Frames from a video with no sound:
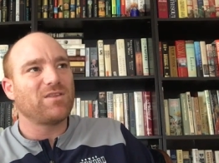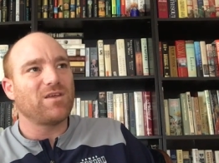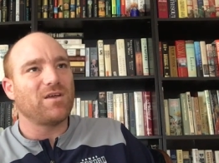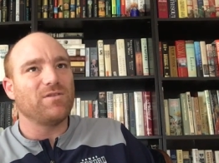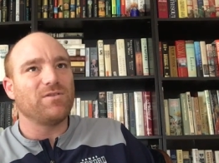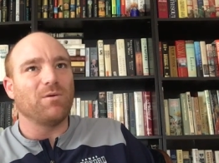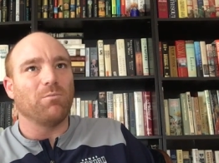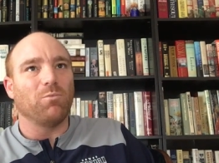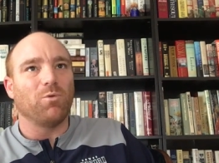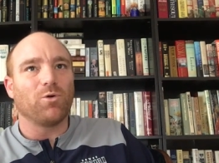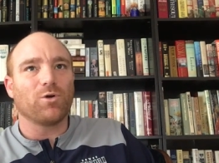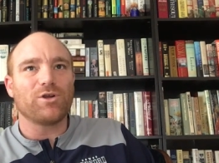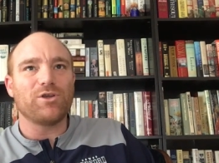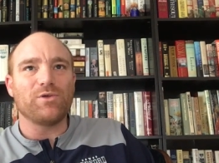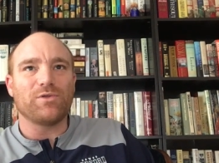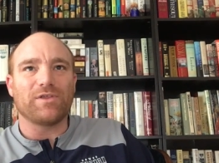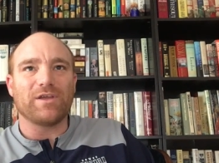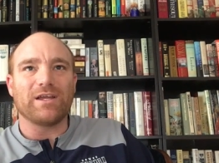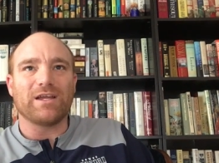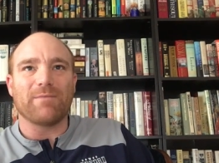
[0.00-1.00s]
the more you
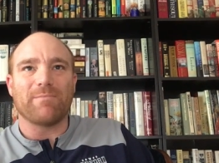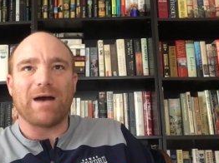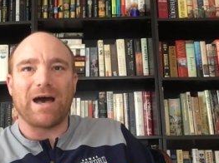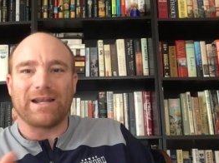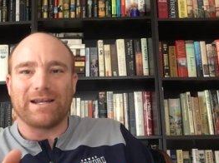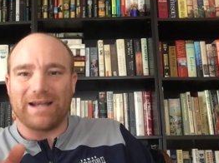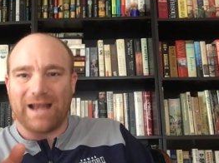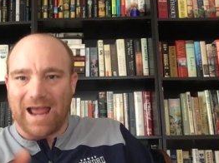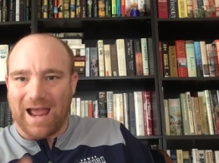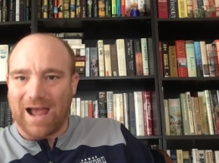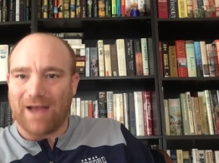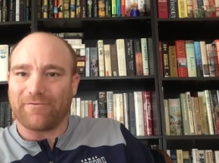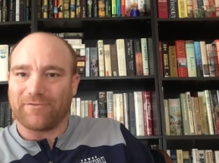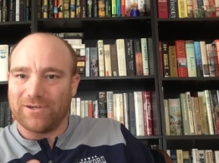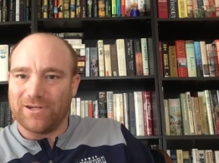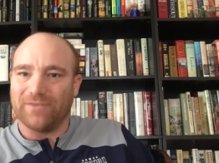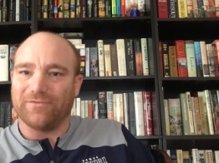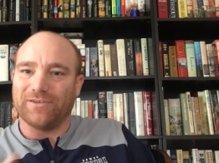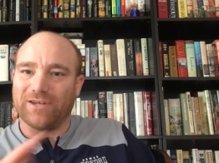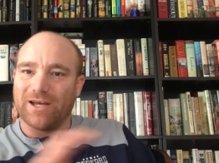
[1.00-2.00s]
think about it after
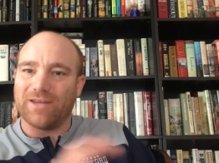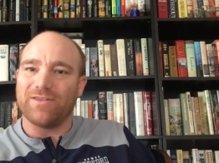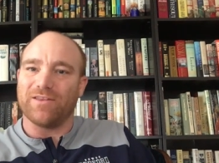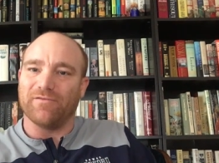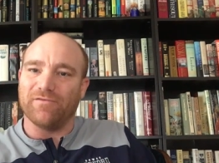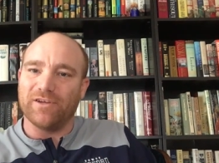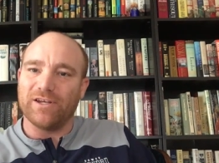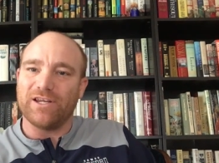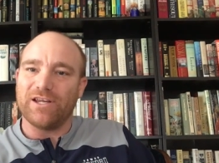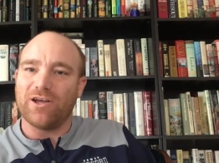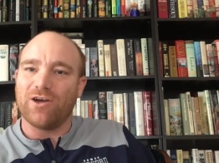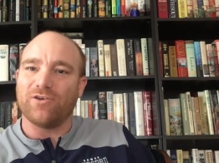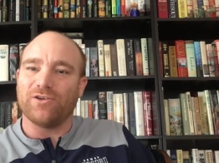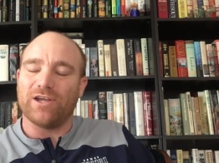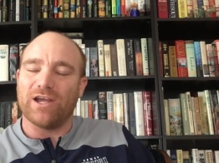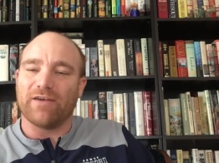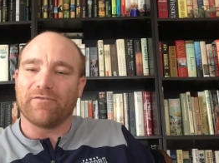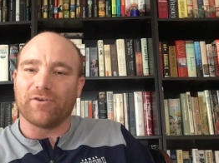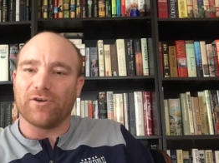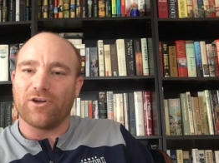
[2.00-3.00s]
you've done the video,
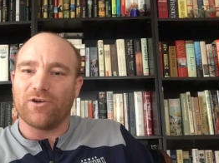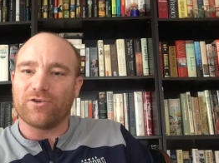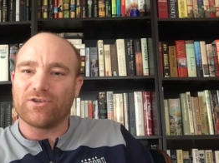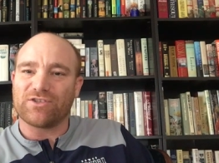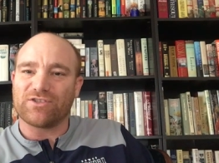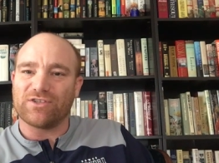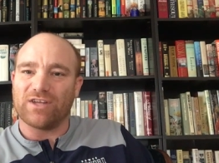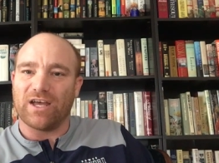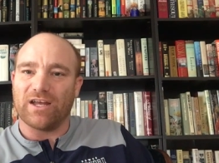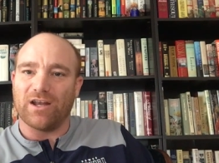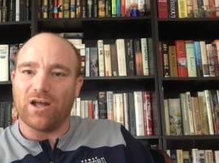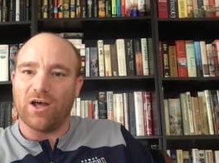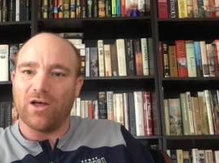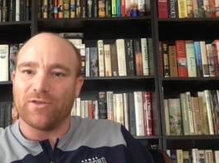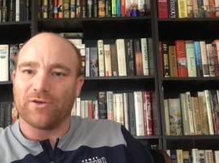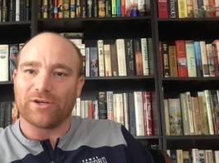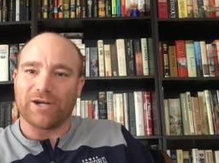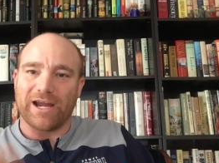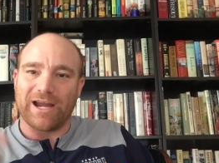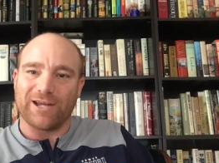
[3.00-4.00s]
you ever notice that
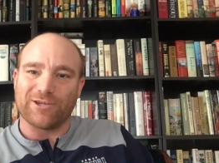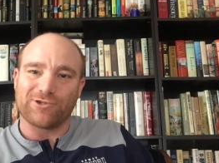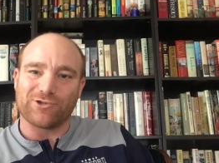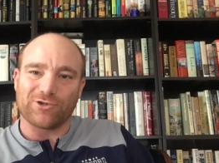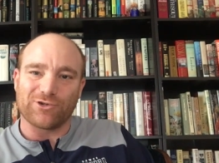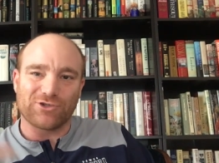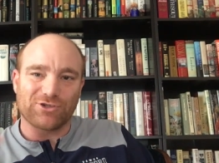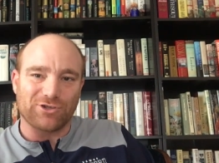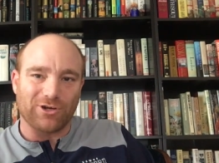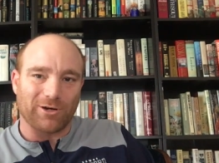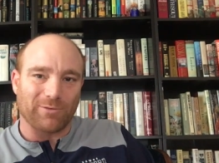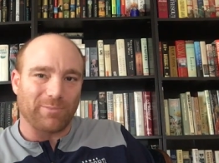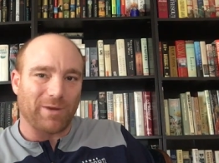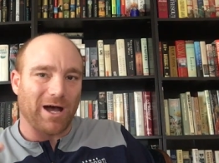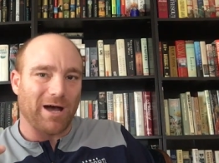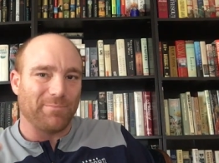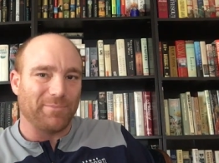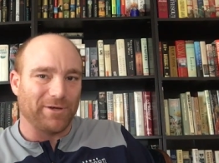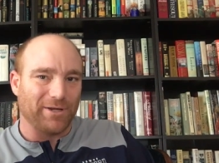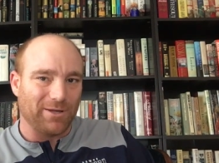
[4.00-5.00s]
other answers start
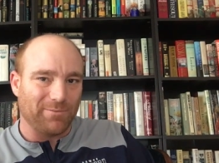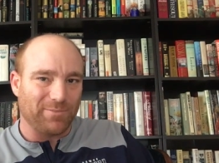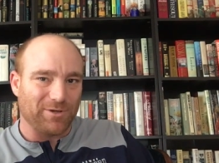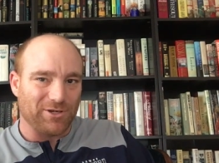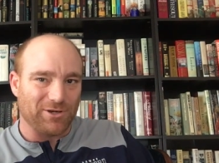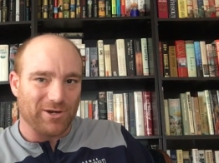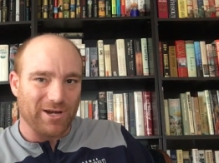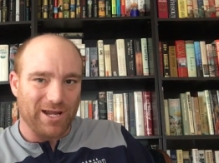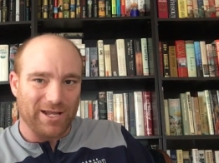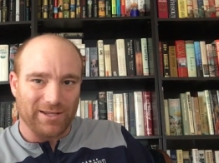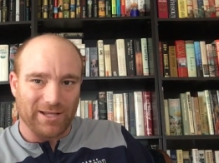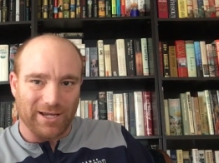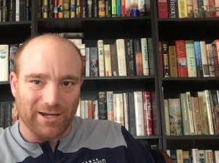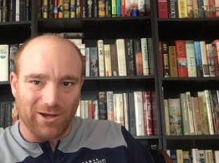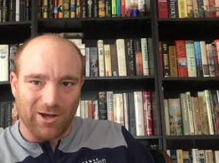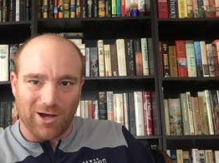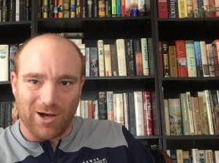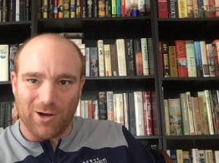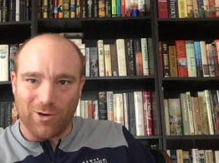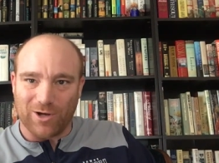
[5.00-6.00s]
popping up in your head like,
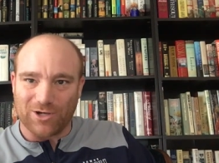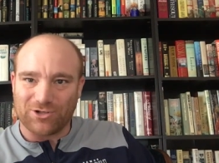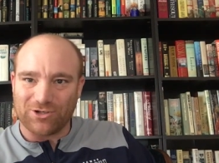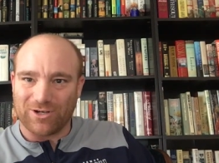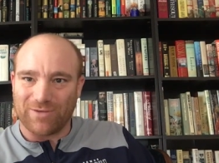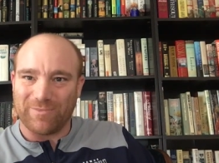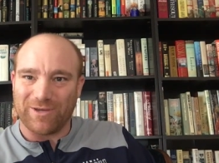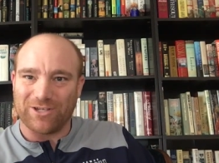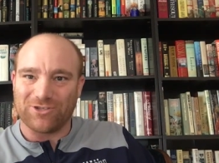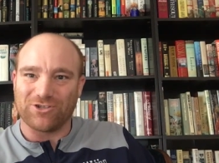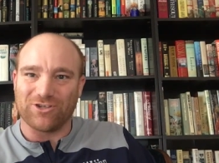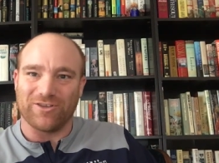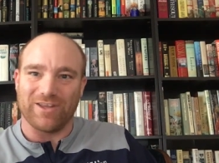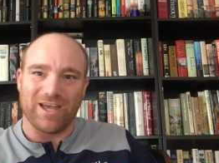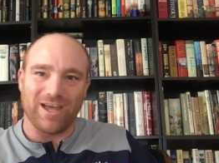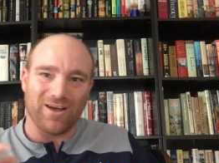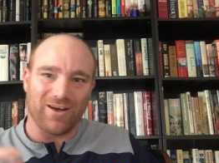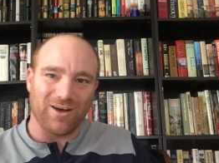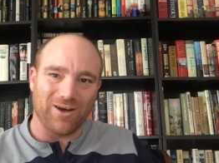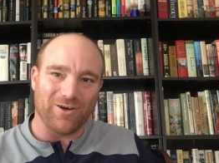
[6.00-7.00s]
oh, I should have mentioned
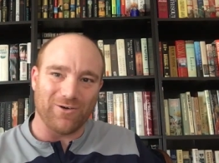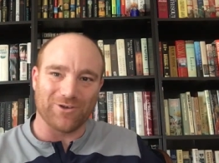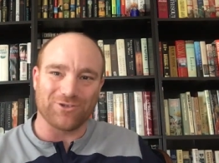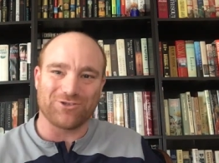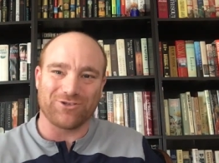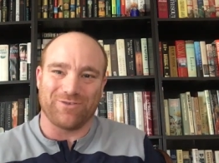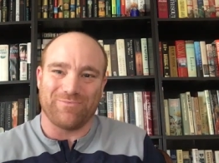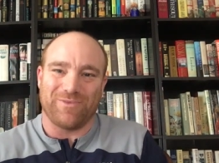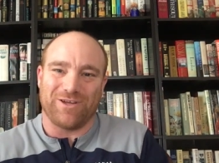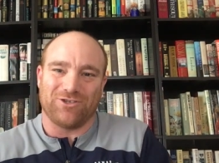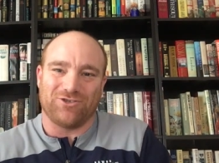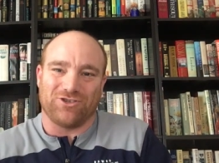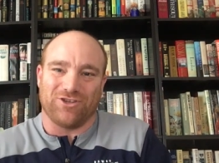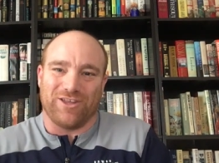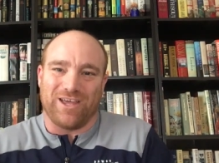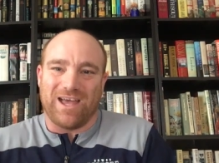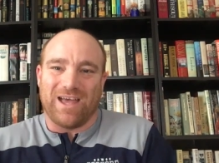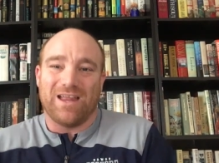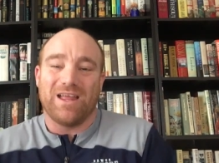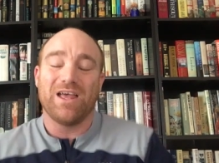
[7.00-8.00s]
that. Oh, I should have mentioned
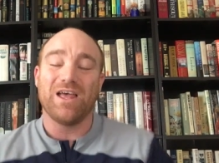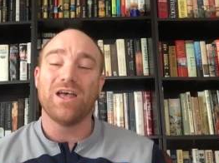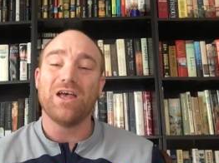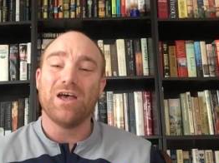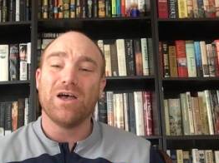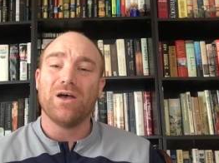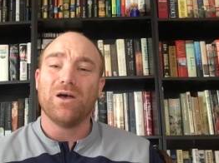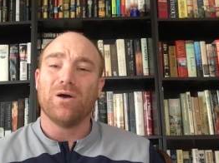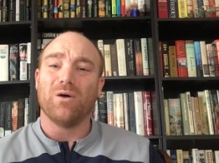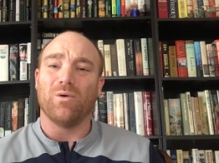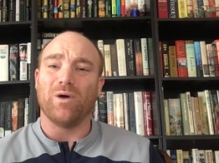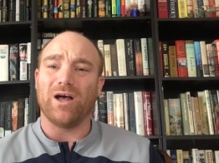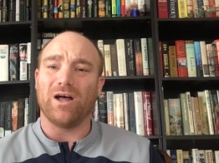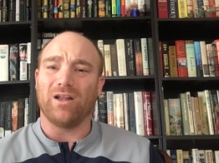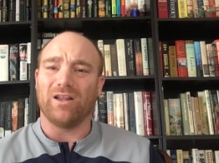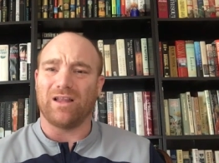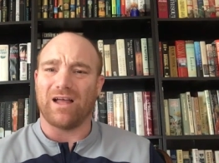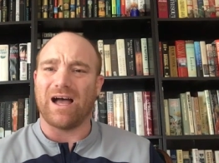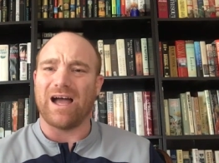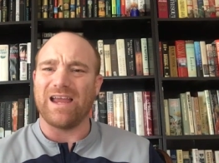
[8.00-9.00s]
that.
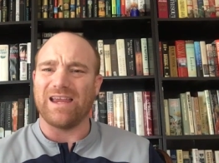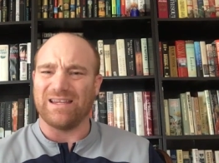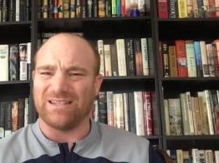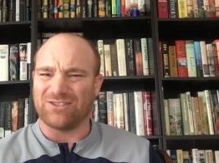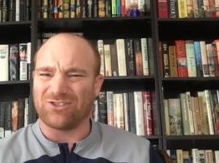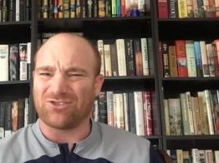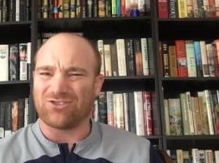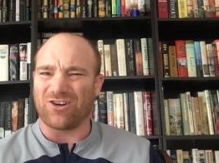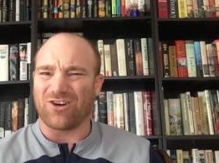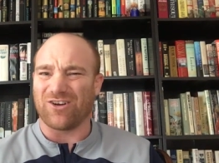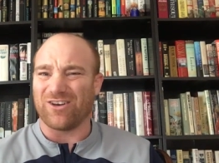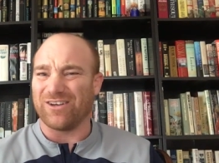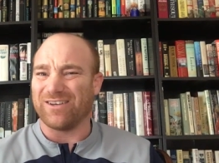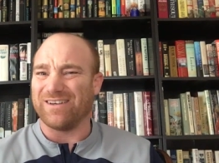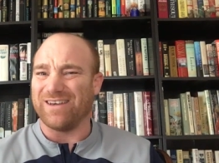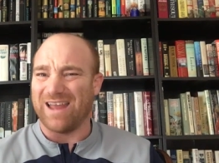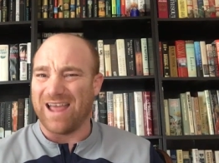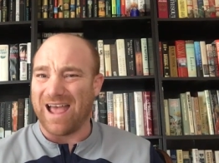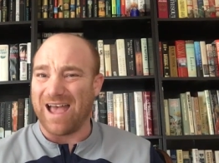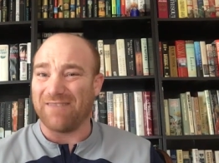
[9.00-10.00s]
Well, I started
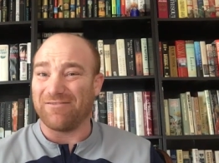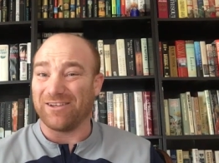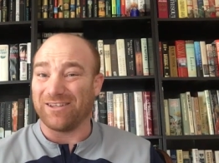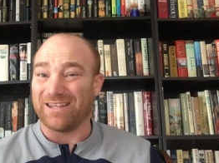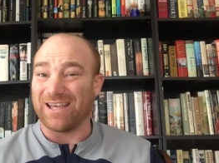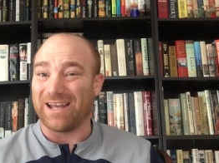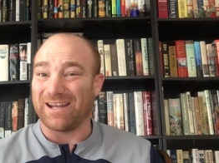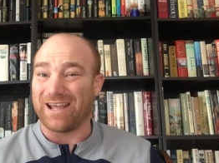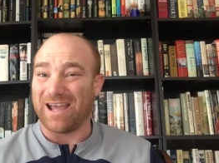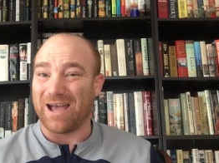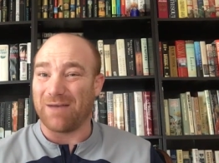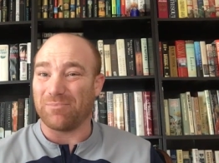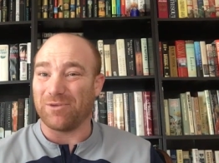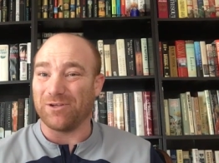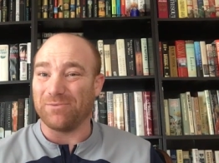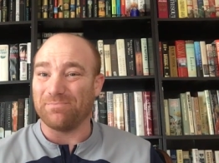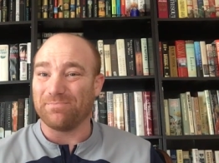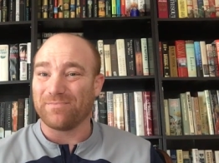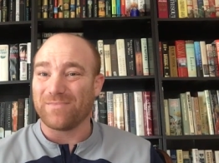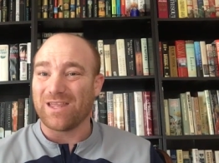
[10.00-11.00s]
having that happen.